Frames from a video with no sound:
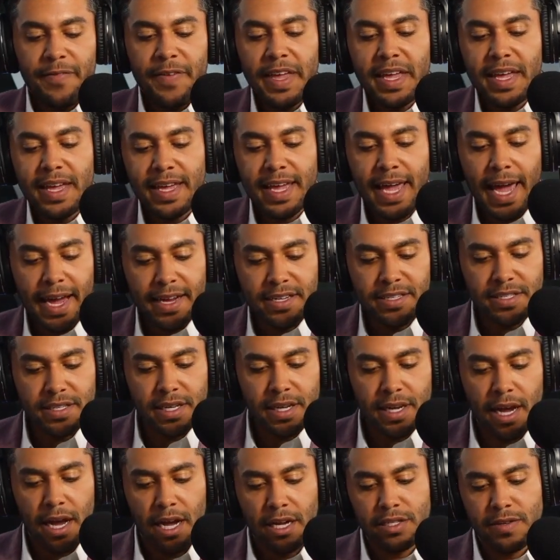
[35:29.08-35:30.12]
if he
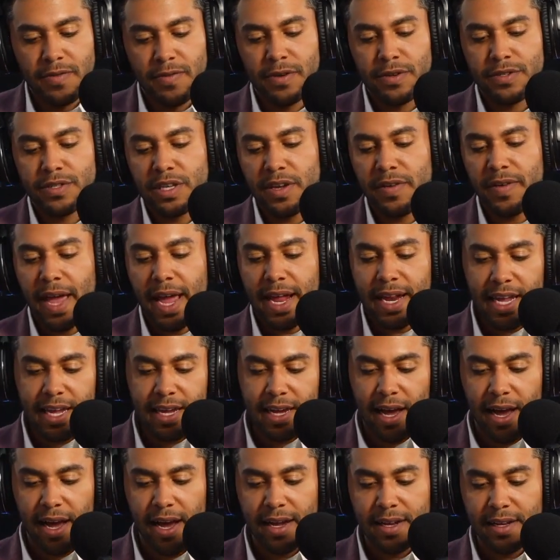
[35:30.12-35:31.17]
engages in controversy of
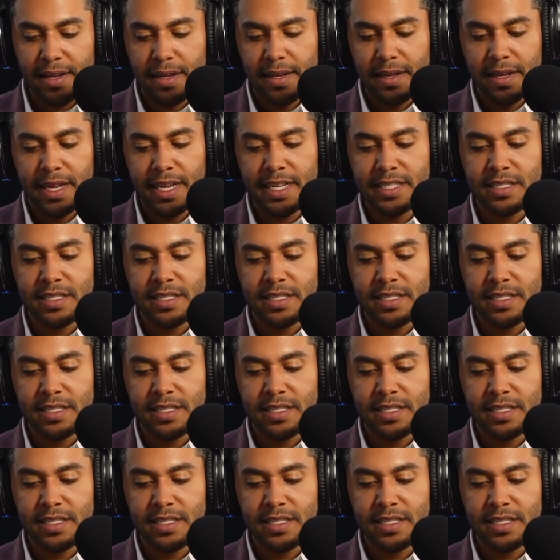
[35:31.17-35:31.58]
any kind,